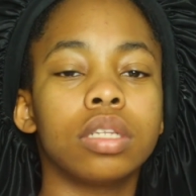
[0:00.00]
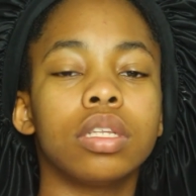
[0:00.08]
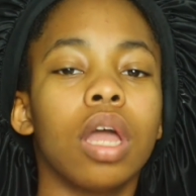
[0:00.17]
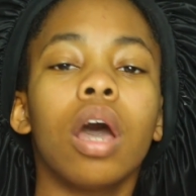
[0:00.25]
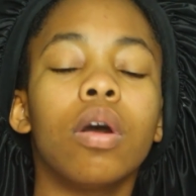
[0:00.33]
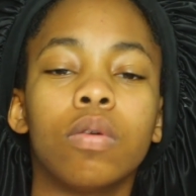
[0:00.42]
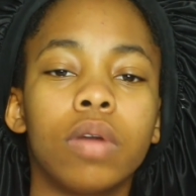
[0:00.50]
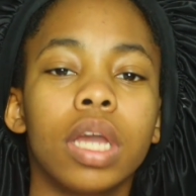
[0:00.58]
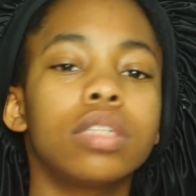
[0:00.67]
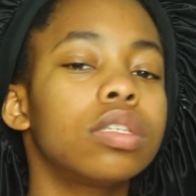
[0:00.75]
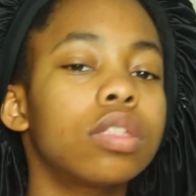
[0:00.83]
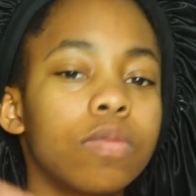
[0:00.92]
No,
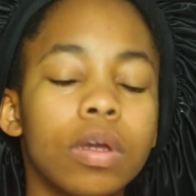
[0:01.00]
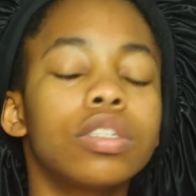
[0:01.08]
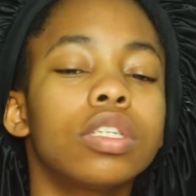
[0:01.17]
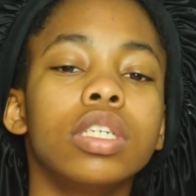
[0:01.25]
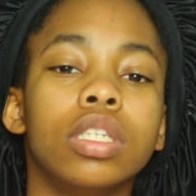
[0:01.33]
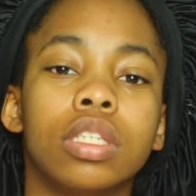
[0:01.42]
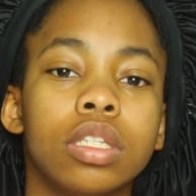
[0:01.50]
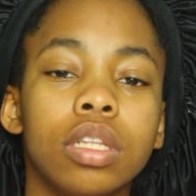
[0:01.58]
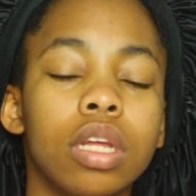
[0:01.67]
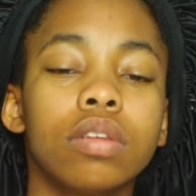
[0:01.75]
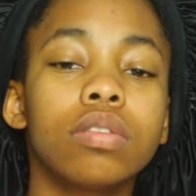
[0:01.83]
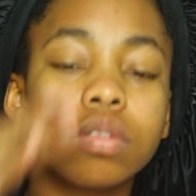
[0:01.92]
answer the question.